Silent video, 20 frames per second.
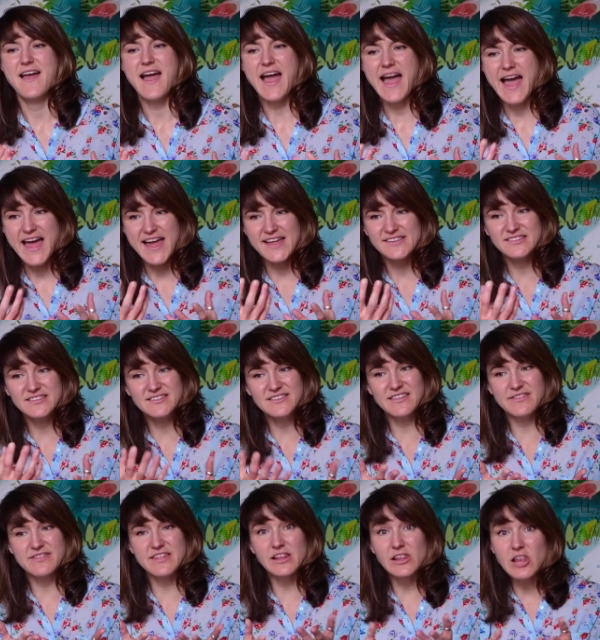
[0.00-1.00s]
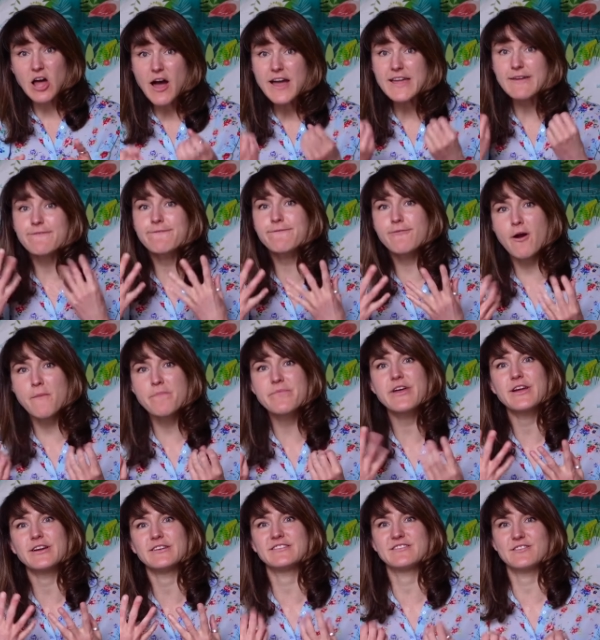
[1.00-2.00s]
and the light from
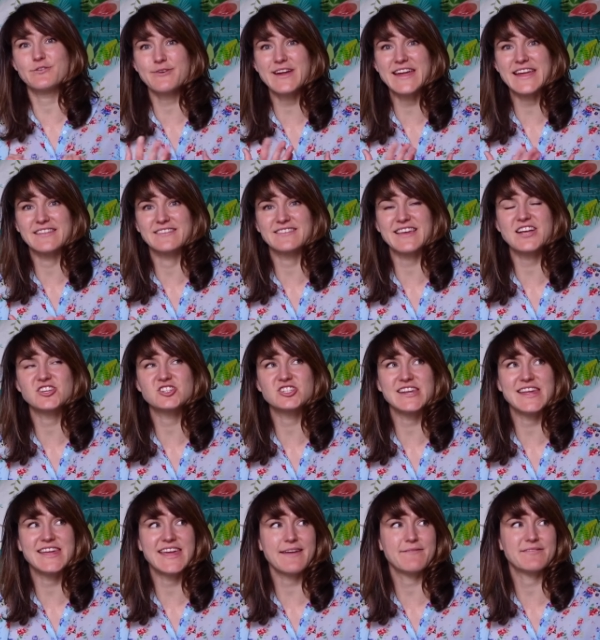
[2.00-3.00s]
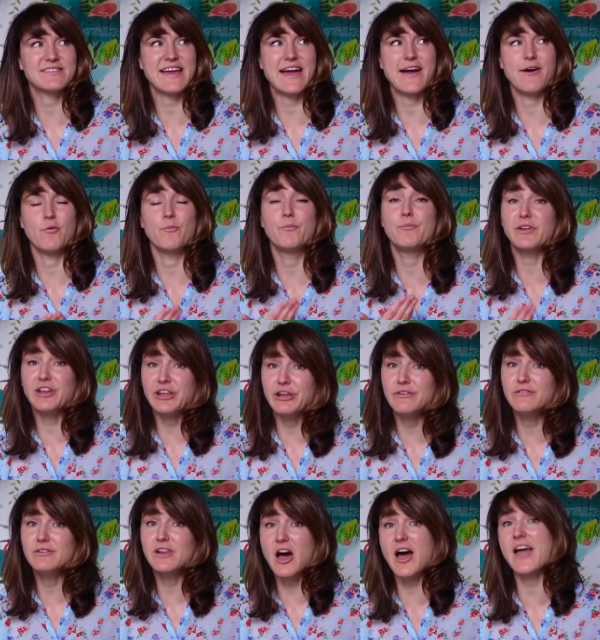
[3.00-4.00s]
those screens actually gives out
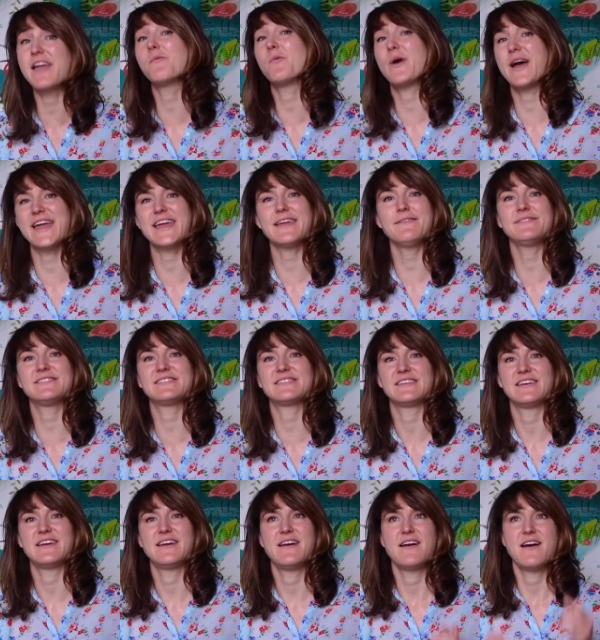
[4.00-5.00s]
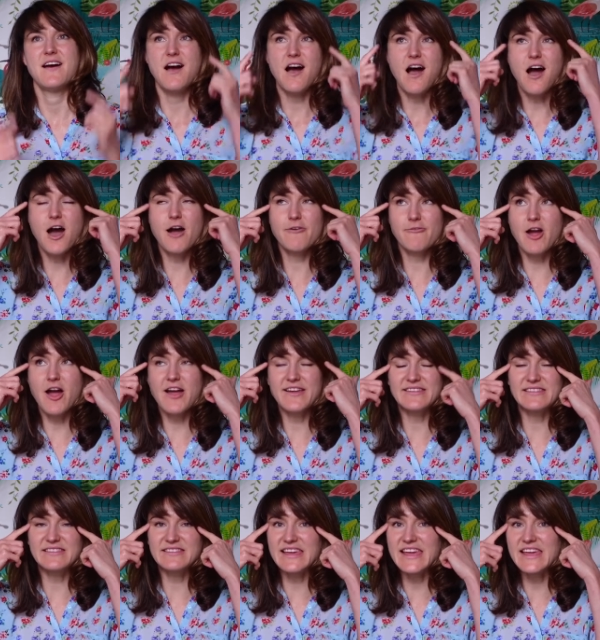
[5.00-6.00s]
blue light waves. Our
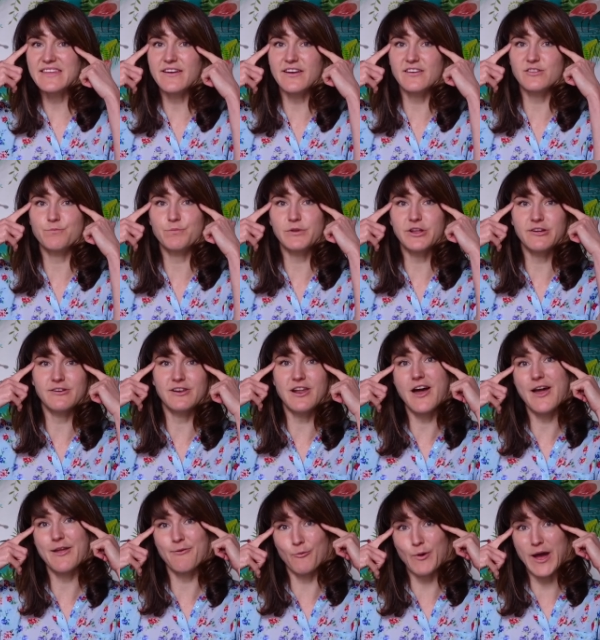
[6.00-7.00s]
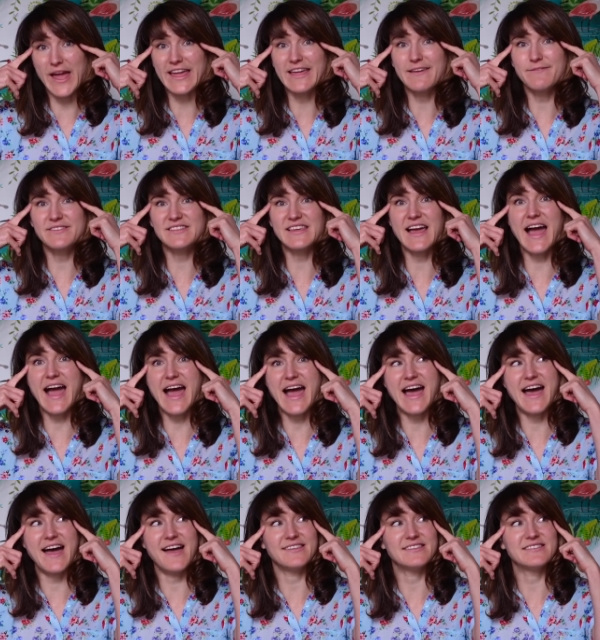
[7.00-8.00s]
eyes see those blue light waves
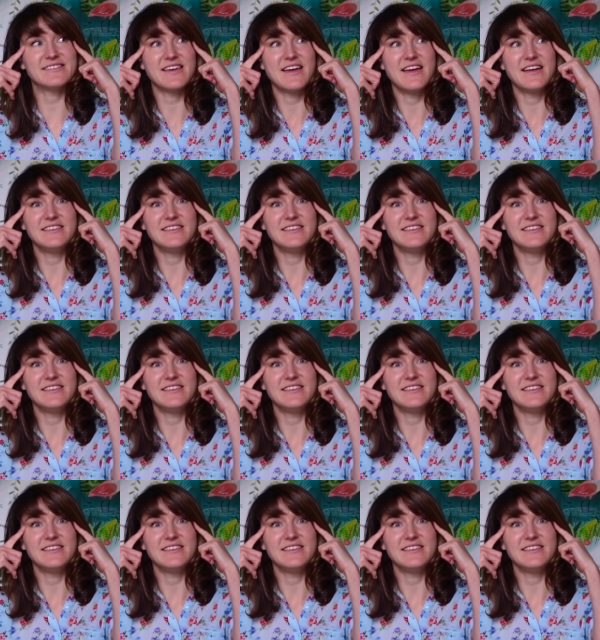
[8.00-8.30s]
as